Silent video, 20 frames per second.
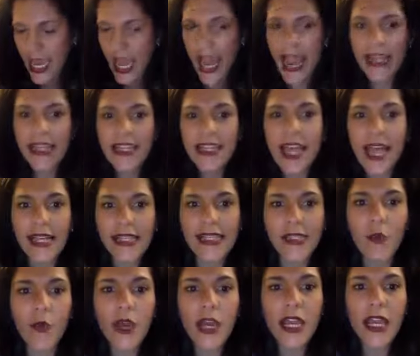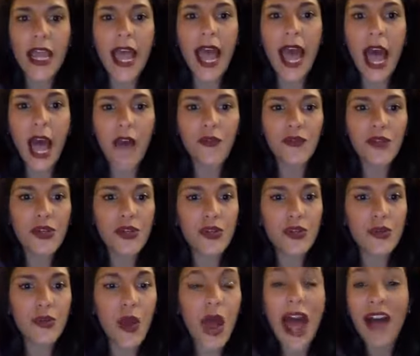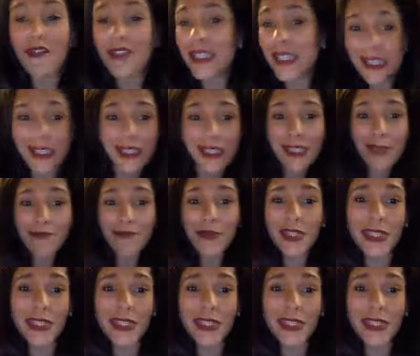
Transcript: And yes, we have to have a system.